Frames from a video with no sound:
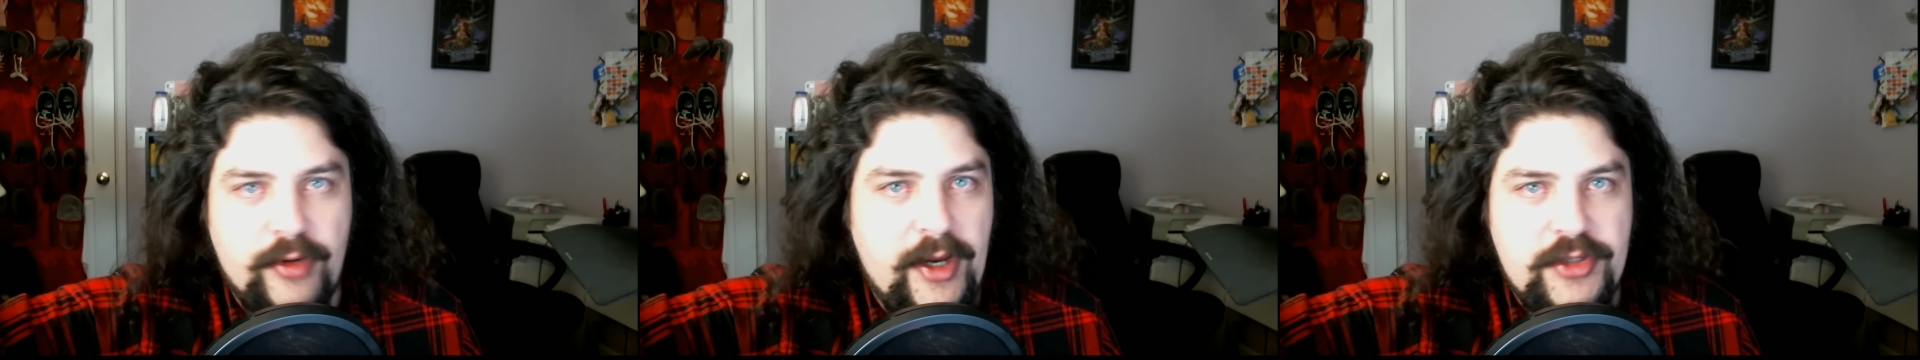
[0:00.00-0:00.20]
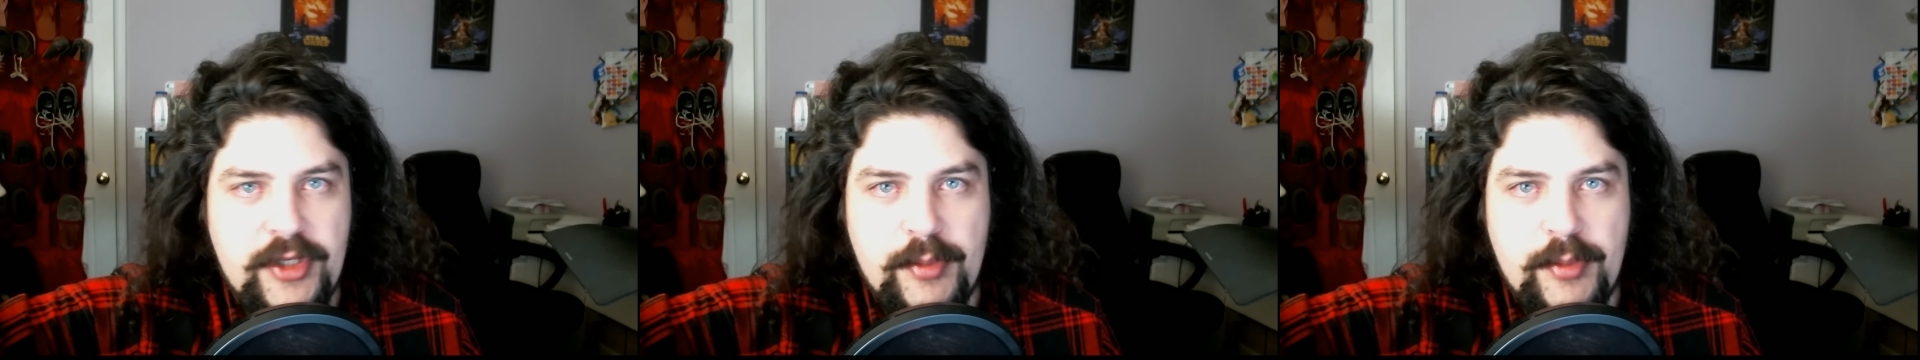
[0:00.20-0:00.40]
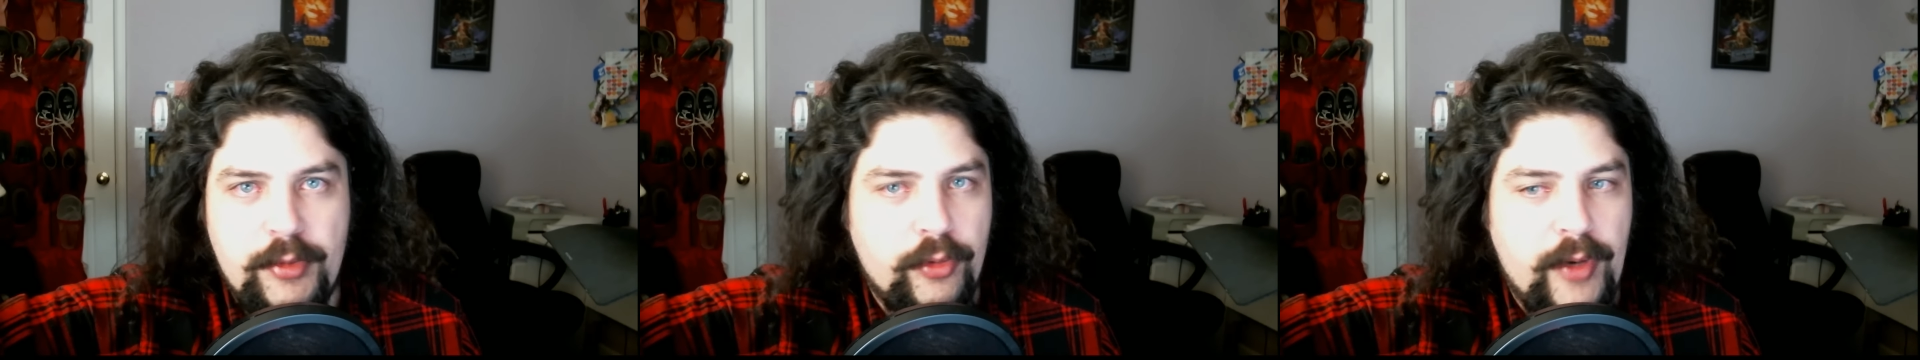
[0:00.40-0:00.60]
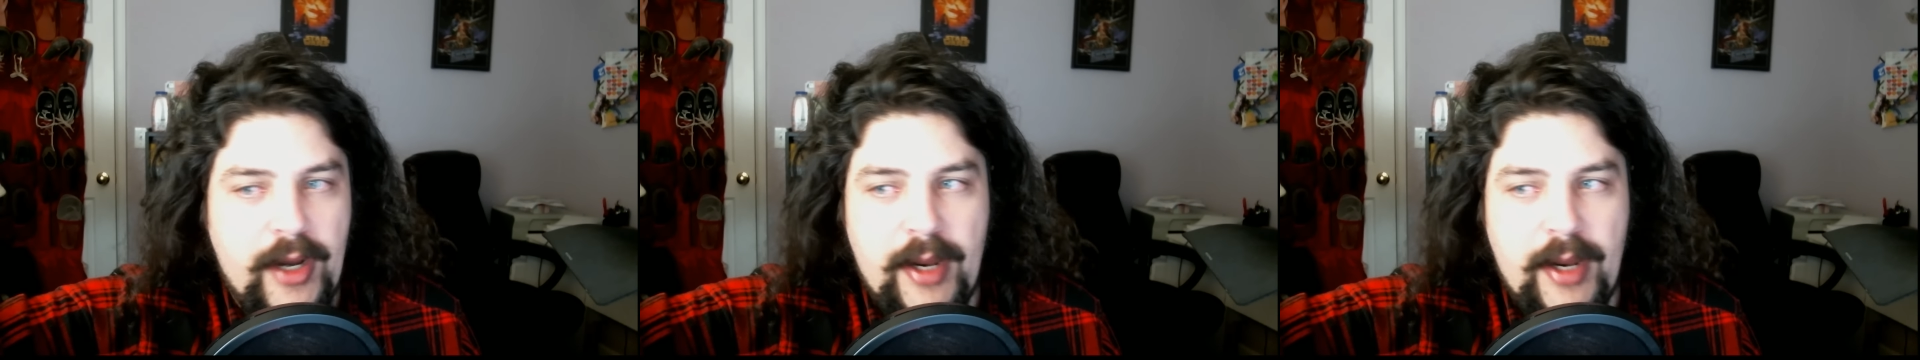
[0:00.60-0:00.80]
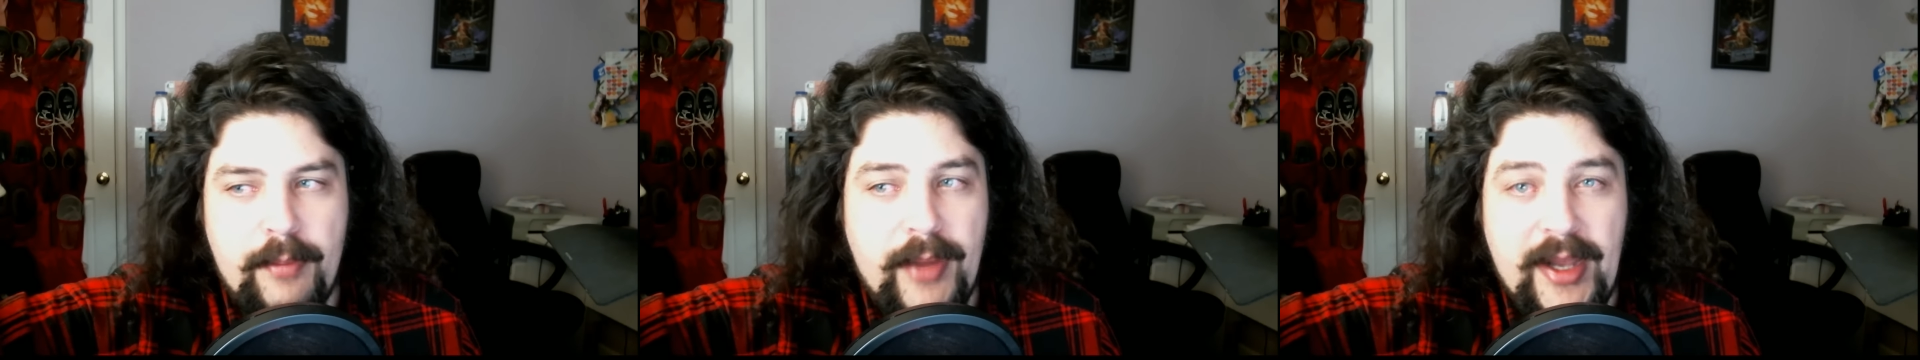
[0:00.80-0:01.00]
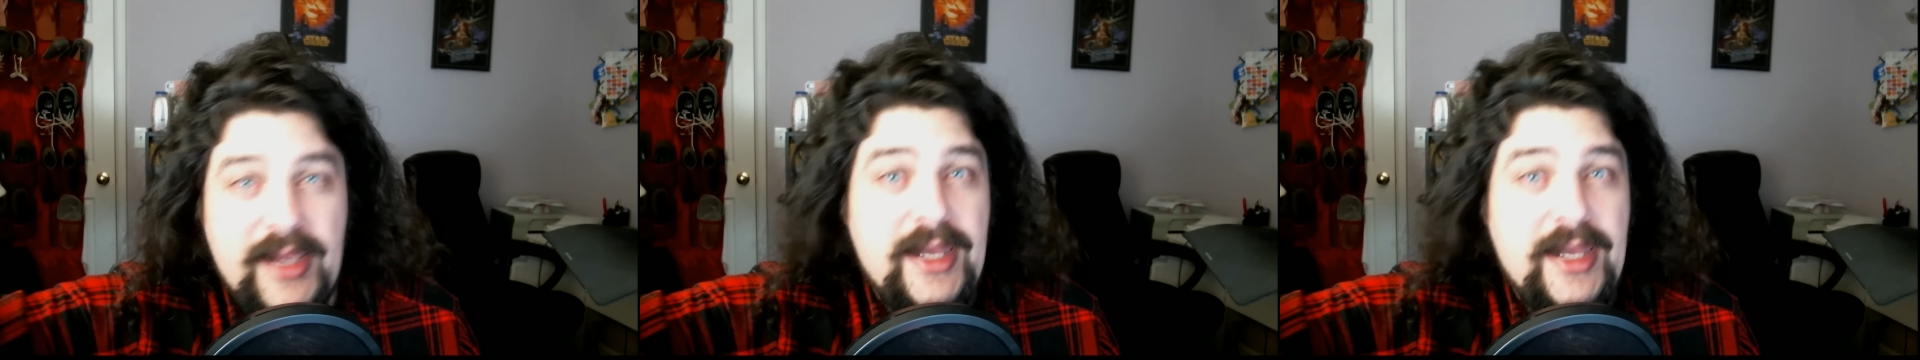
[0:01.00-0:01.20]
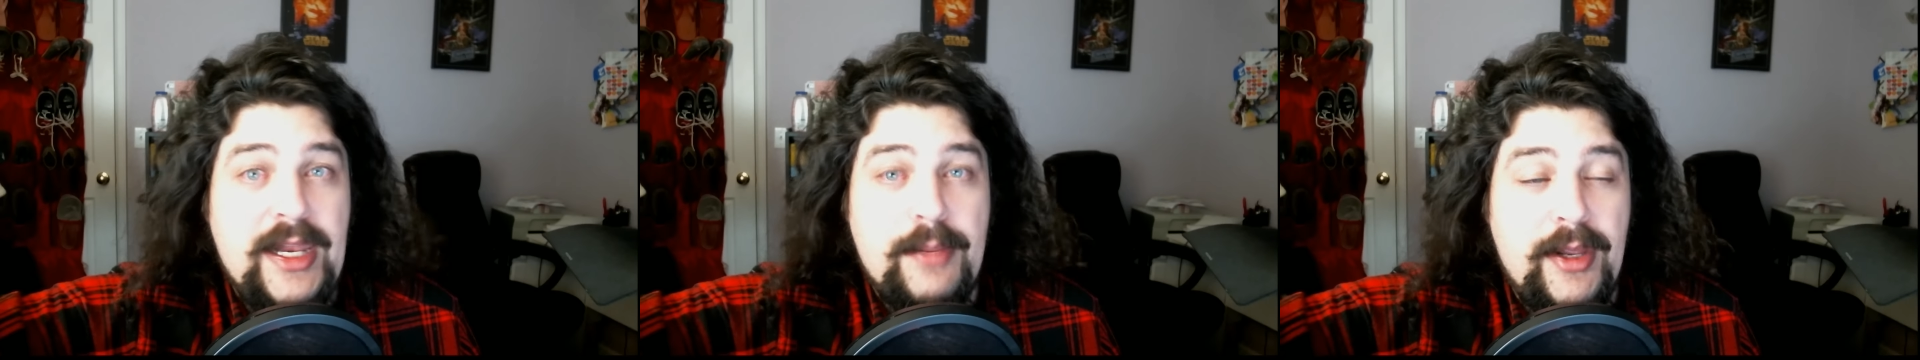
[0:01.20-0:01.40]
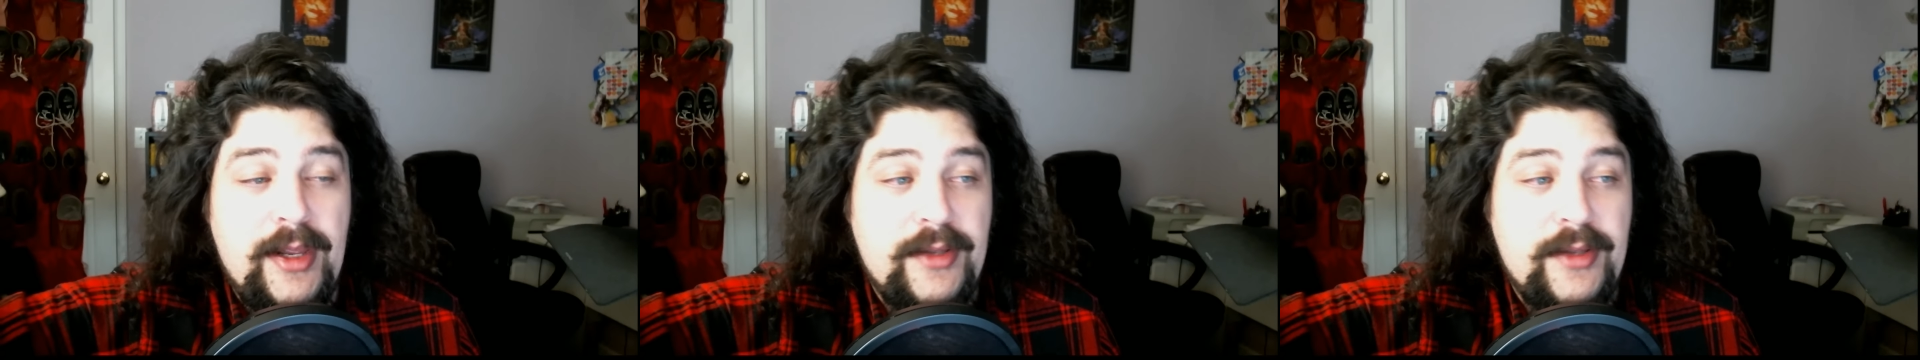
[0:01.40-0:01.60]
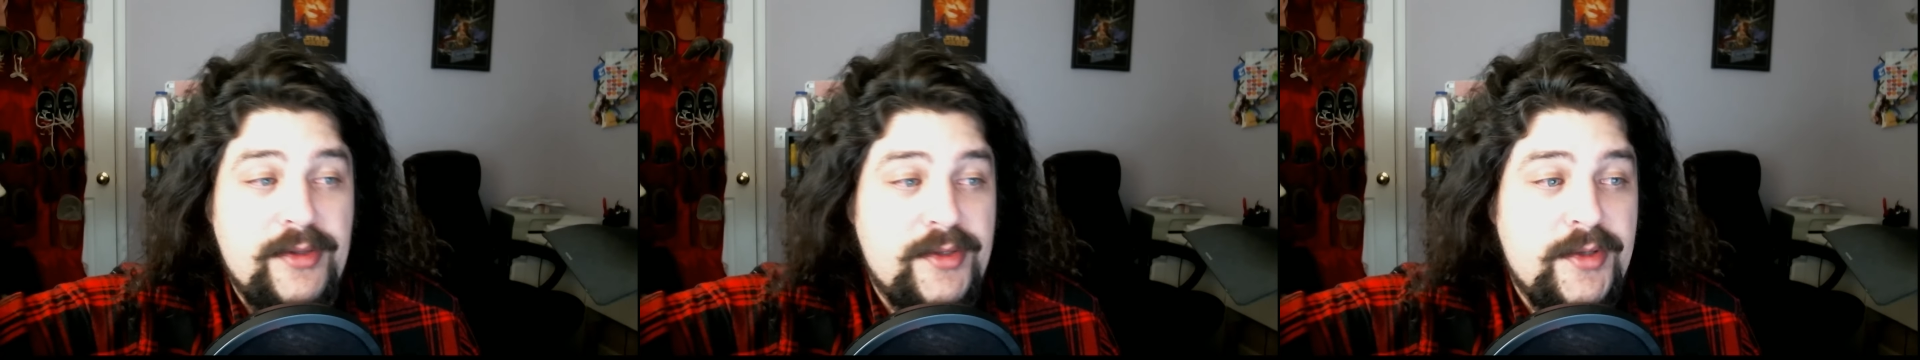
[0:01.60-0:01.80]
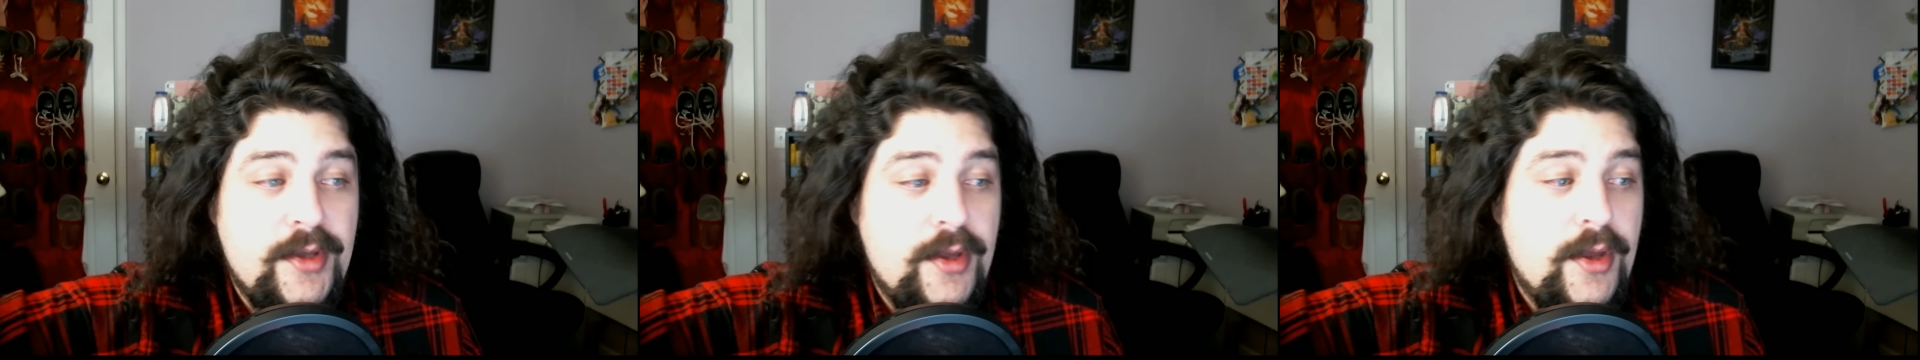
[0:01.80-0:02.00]
HD Blu-ray by any
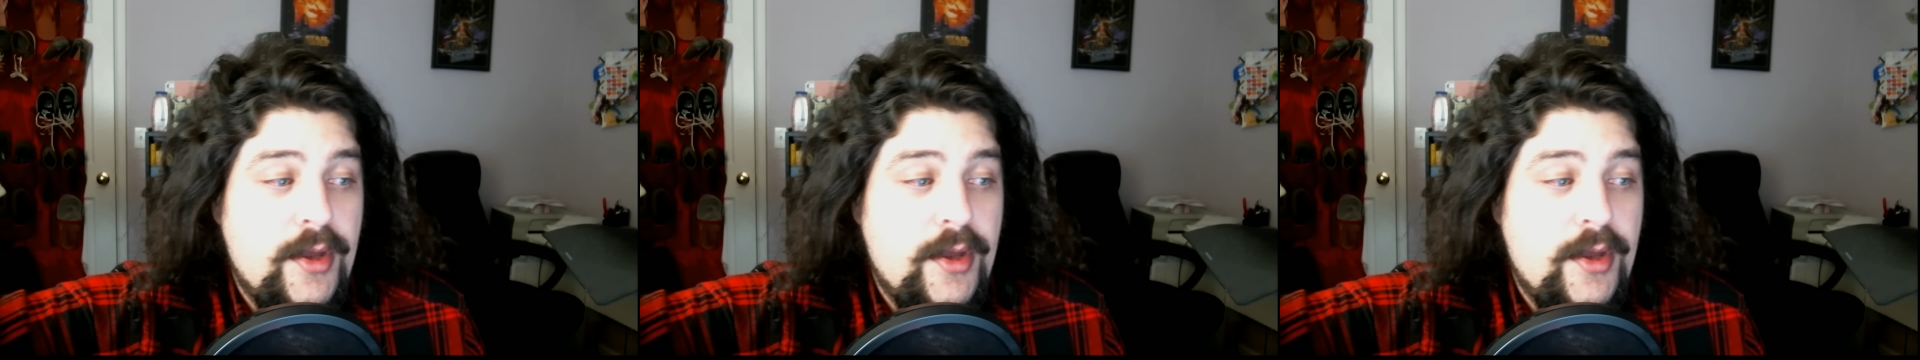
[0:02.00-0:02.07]
means.